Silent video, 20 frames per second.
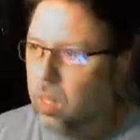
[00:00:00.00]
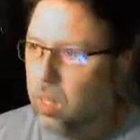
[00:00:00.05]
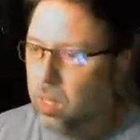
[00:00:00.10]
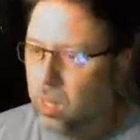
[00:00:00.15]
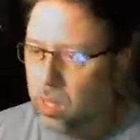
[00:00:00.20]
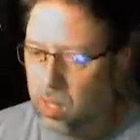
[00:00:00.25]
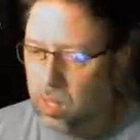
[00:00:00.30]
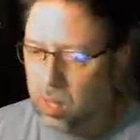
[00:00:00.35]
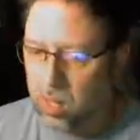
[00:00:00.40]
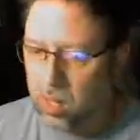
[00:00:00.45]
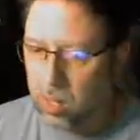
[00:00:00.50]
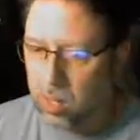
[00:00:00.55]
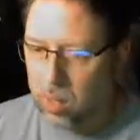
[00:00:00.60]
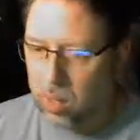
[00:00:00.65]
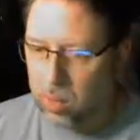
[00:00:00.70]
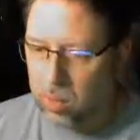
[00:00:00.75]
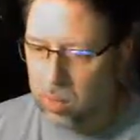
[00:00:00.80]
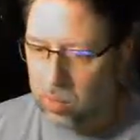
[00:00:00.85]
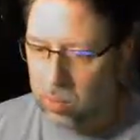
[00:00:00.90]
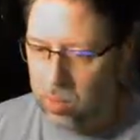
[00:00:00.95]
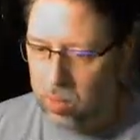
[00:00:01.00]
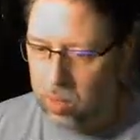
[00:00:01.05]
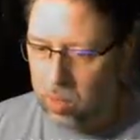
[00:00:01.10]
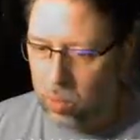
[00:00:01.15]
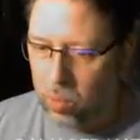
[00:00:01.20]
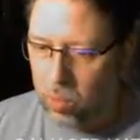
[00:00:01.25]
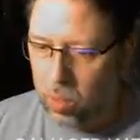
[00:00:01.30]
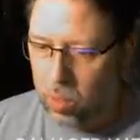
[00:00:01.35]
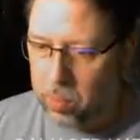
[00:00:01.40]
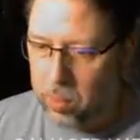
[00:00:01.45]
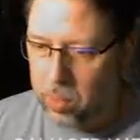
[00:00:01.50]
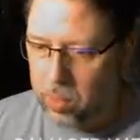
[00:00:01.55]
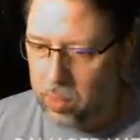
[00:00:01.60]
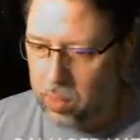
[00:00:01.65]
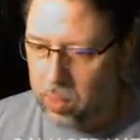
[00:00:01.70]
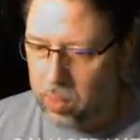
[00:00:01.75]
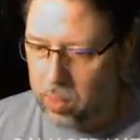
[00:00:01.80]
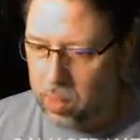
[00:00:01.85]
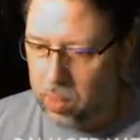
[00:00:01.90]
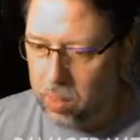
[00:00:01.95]
Alright, run up here to the
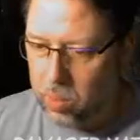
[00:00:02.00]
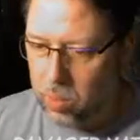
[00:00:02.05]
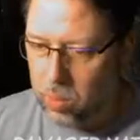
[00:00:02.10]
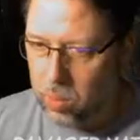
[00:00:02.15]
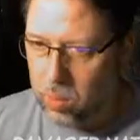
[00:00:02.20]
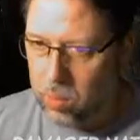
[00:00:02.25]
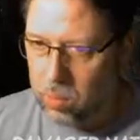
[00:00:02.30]
next one.